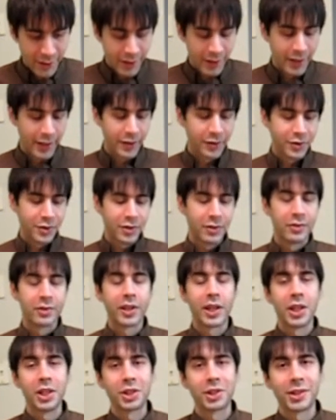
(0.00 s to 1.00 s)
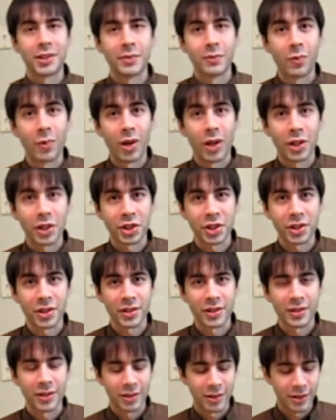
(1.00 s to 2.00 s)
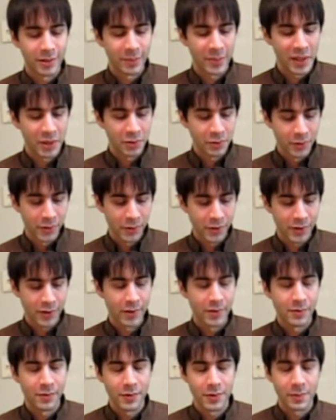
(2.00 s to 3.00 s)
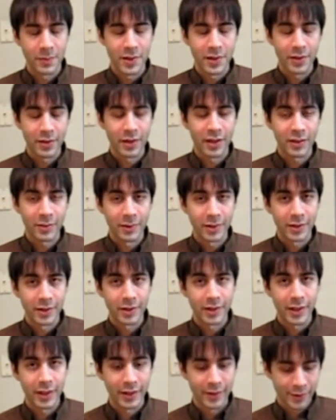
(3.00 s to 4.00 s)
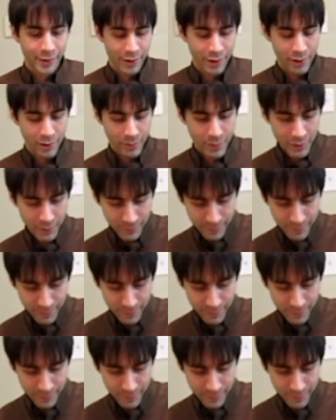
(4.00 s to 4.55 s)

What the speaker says: I also occasionally wash my oil stones with hot water and soap.